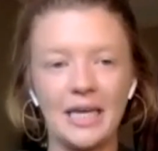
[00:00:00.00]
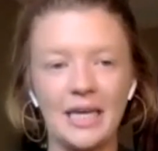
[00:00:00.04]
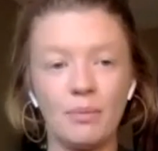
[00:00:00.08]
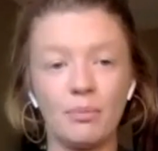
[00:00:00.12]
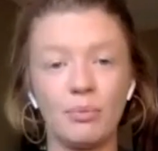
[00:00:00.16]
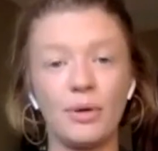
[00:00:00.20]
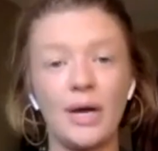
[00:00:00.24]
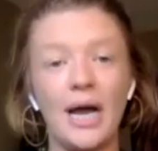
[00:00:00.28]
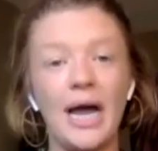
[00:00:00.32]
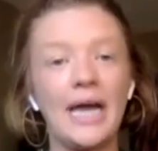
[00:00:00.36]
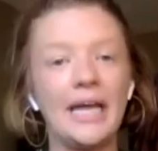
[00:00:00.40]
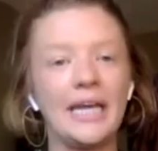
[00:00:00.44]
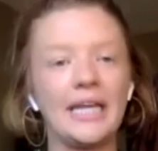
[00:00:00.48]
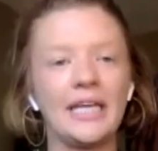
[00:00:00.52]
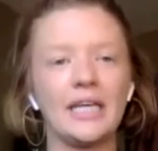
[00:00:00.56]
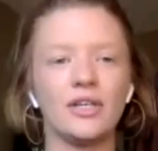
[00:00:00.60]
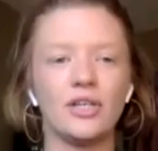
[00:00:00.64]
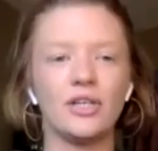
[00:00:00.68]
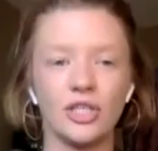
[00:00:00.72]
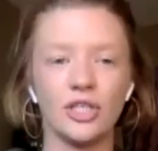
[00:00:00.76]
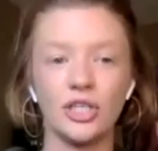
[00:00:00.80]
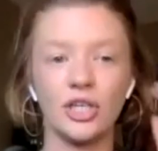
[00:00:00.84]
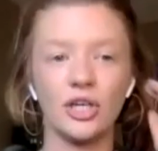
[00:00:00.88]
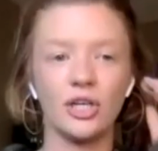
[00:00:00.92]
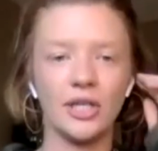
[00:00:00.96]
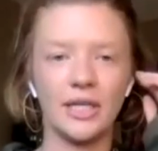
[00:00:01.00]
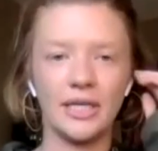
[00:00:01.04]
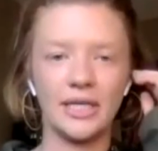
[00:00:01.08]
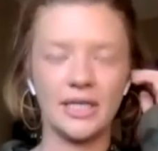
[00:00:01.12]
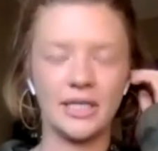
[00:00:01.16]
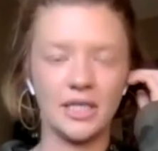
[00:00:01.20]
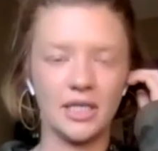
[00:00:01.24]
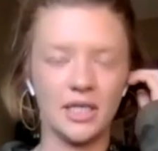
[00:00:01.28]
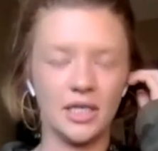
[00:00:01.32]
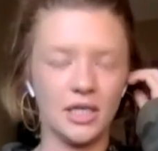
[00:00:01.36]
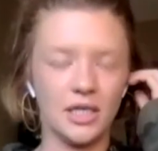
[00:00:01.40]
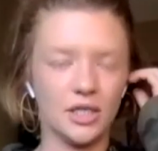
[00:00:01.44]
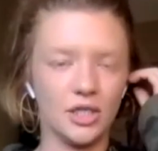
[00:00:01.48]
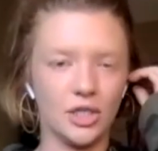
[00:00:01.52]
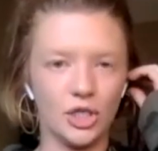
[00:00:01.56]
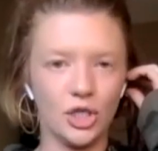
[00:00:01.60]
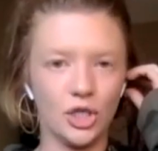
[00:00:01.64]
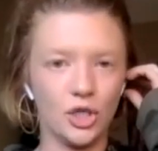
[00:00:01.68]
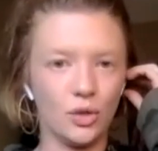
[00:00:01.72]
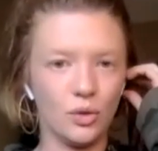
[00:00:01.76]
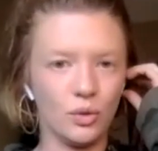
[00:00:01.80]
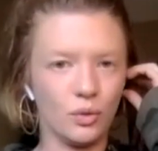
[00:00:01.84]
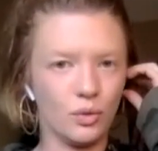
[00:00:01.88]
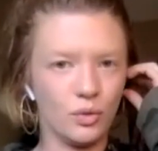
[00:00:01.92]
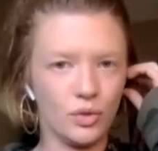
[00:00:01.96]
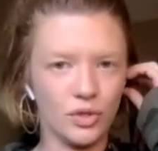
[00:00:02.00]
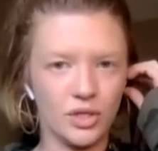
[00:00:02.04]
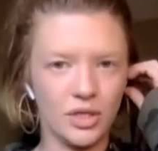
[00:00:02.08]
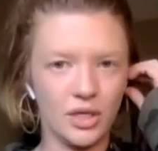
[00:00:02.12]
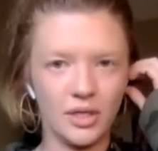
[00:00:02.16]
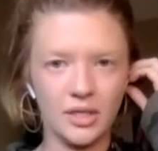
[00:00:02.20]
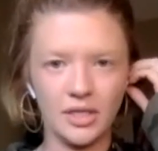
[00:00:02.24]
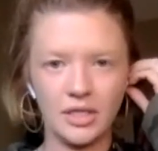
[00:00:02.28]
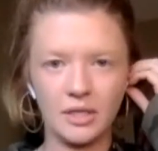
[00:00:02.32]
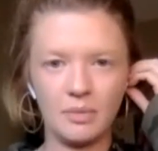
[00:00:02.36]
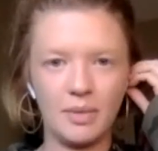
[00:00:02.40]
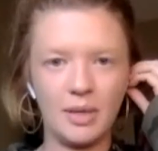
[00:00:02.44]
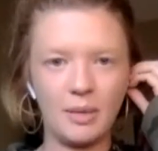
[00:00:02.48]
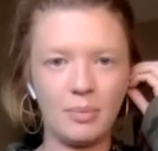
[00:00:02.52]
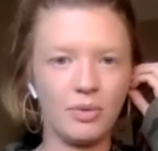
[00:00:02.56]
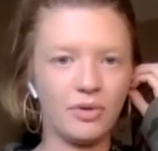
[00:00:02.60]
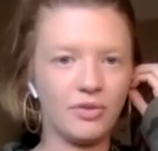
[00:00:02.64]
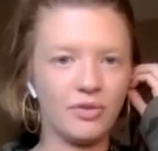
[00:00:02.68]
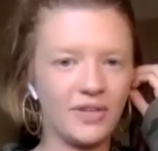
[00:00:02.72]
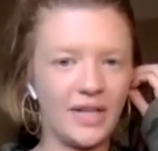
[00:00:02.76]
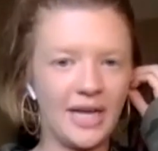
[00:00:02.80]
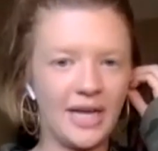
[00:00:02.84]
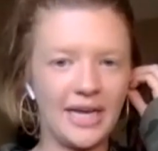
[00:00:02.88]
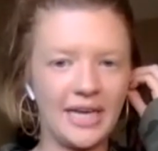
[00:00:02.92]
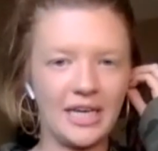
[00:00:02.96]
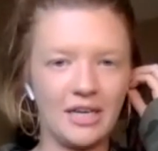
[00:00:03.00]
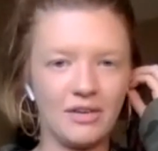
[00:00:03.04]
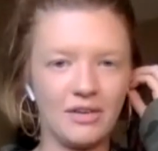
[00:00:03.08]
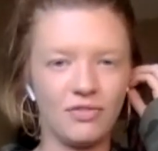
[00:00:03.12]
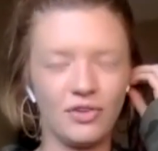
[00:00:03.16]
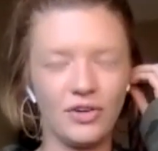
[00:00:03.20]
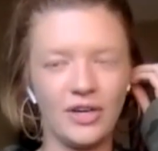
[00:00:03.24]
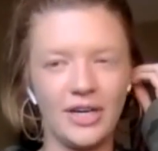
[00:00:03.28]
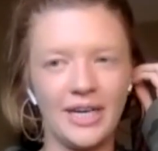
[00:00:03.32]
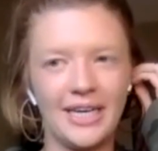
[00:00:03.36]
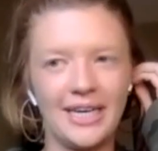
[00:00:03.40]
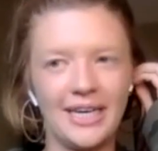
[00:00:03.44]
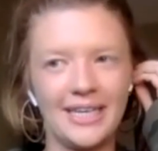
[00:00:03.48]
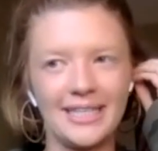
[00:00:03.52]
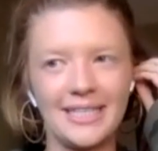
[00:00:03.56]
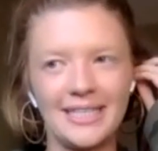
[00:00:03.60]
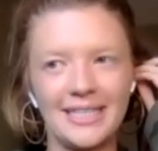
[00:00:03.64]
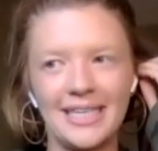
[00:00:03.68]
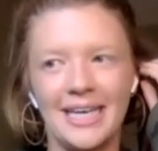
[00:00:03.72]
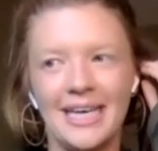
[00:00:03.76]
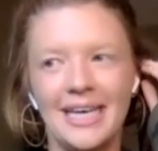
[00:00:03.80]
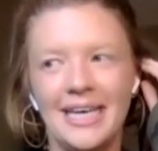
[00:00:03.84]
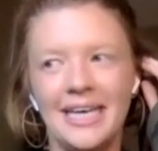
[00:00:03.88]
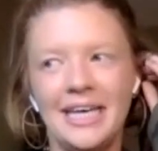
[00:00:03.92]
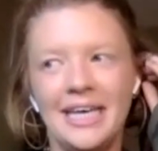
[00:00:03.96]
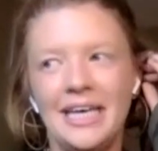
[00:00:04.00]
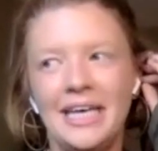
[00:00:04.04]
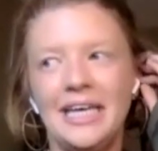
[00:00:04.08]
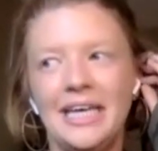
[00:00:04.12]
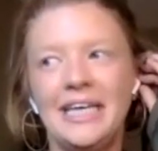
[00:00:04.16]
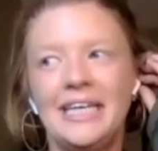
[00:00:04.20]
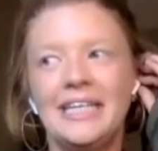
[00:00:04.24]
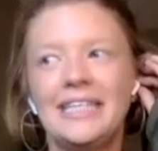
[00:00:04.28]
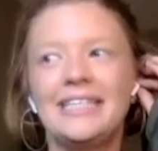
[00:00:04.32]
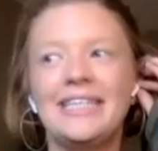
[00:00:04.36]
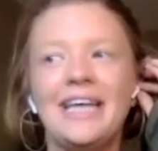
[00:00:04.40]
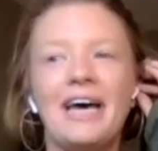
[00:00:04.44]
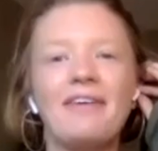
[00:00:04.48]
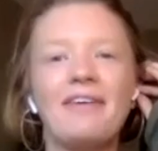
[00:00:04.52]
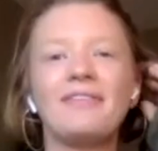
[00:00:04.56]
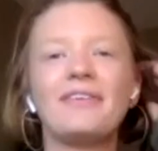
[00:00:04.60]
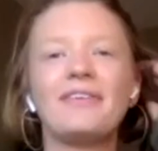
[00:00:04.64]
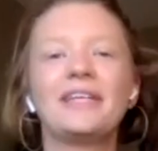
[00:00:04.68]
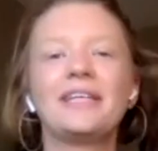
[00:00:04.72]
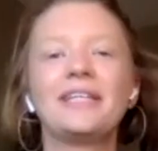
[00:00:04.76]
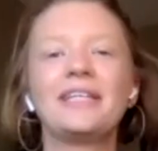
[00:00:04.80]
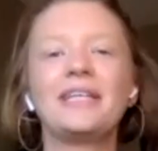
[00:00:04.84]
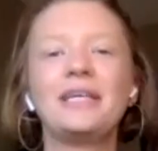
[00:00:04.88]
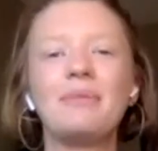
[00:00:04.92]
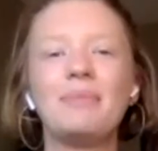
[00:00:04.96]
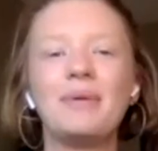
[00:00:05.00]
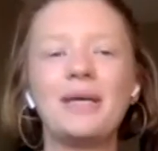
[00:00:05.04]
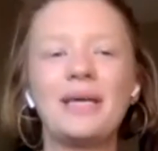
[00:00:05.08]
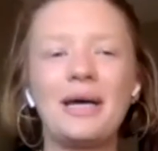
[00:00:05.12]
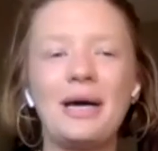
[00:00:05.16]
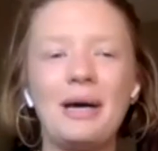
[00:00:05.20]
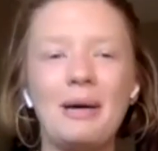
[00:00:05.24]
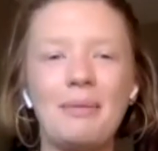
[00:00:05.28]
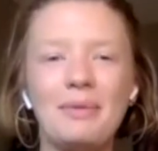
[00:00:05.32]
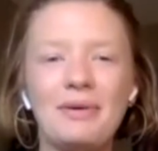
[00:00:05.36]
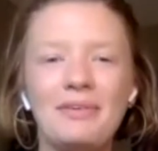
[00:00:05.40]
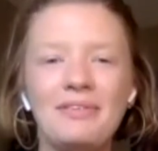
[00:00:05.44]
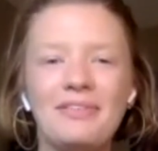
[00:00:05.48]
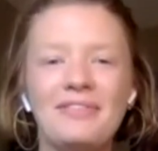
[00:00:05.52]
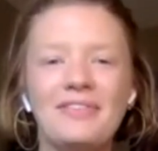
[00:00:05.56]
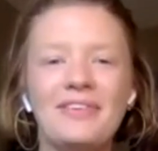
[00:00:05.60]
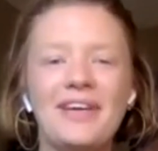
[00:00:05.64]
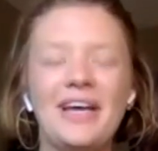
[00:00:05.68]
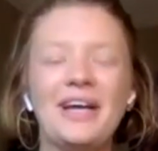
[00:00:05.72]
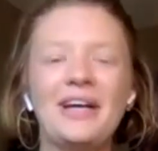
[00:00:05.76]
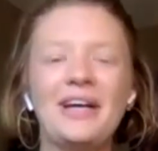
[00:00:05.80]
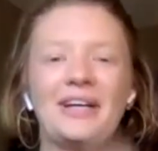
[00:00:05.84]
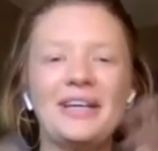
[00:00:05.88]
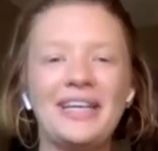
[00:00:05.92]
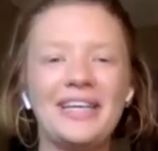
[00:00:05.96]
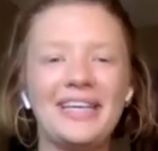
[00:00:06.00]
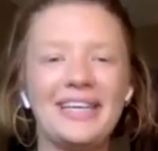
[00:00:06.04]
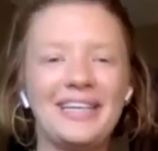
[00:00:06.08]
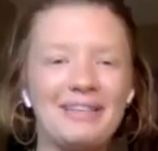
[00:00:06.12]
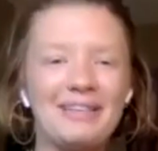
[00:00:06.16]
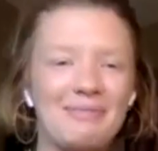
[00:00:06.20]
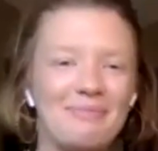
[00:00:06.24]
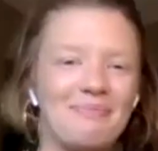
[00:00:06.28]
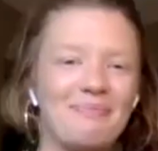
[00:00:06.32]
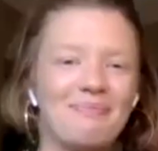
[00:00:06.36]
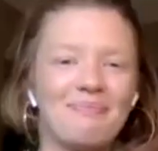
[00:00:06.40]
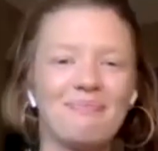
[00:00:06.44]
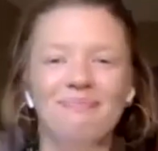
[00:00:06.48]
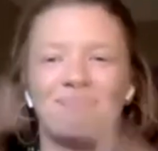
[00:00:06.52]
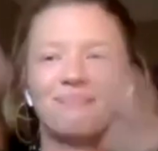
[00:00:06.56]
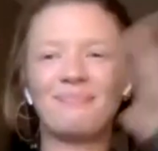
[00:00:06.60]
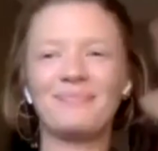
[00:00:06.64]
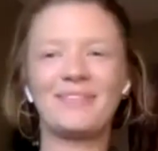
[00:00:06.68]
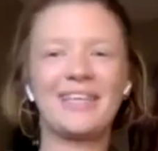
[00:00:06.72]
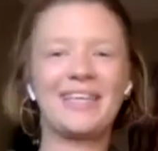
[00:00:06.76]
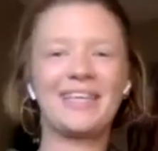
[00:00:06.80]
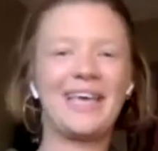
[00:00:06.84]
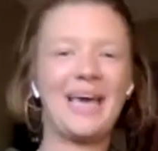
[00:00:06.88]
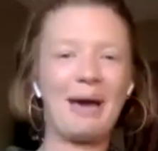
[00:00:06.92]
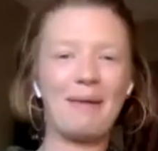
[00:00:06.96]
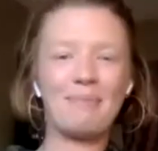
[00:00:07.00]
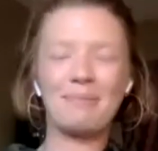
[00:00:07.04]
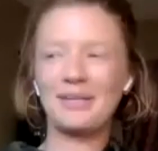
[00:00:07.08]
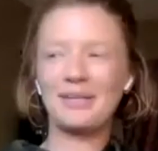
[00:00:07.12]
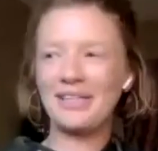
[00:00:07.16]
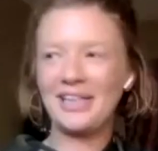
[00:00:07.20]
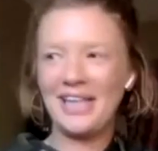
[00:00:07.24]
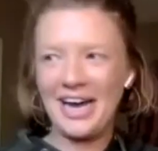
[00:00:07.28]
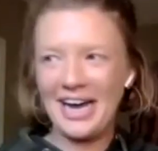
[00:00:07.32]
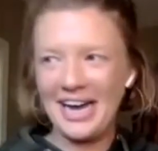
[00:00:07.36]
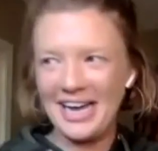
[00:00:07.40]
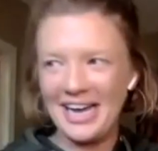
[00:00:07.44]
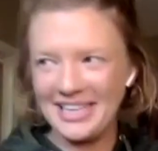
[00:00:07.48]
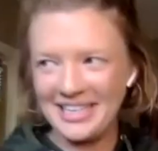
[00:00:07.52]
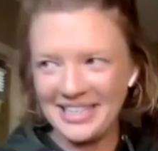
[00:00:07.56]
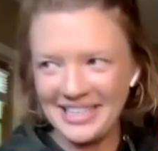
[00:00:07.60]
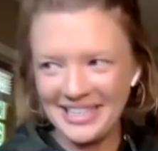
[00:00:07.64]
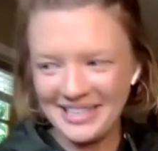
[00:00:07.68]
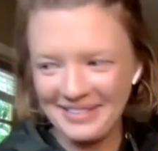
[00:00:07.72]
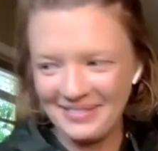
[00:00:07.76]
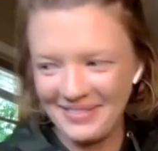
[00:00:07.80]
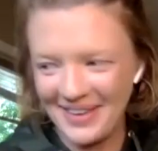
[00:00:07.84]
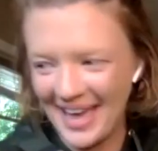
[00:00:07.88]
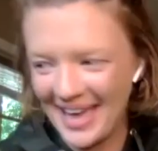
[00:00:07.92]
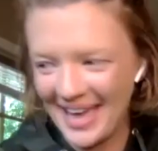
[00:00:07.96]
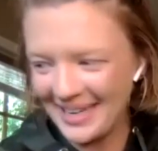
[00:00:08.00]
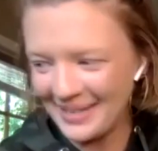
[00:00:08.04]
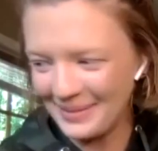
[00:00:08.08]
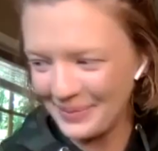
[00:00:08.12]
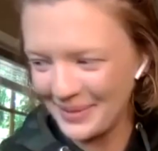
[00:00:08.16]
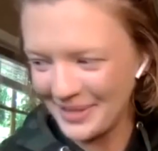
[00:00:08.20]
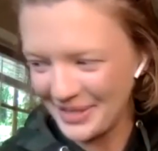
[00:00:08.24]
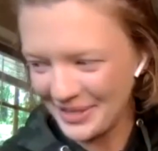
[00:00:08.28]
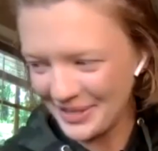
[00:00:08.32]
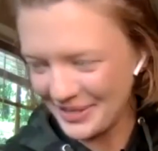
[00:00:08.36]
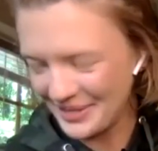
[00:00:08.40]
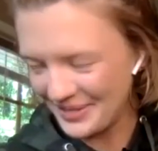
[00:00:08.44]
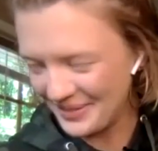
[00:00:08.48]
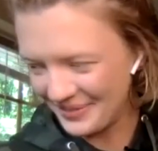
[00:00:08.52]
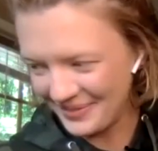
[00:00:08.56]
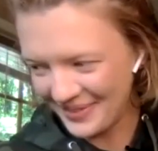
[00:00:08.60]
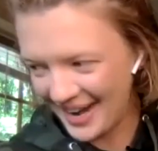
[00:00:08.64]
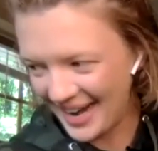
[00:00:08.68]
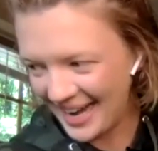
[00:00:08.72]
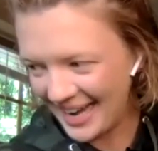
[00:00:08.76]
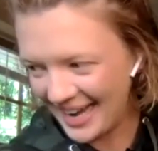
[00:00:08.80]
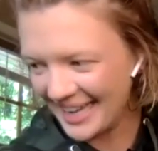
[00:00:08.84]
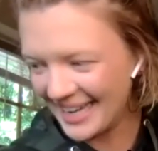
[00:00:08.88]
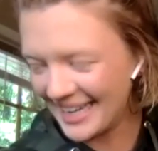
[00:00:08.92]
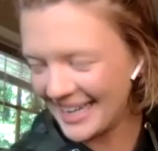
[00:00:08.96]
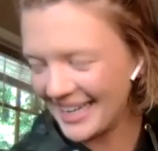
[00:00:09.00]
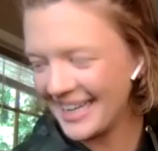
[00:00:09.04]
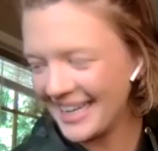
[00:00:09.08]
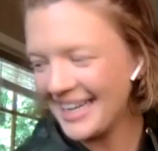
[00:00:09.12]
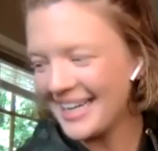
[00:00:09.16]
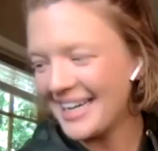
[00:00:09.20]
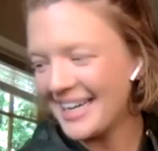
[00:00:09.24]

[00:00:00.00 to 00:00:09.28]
And Pride here in Salt Lake City is huge. Tons of people fly in for it. It's definitely become a very capitalized event, which is fine.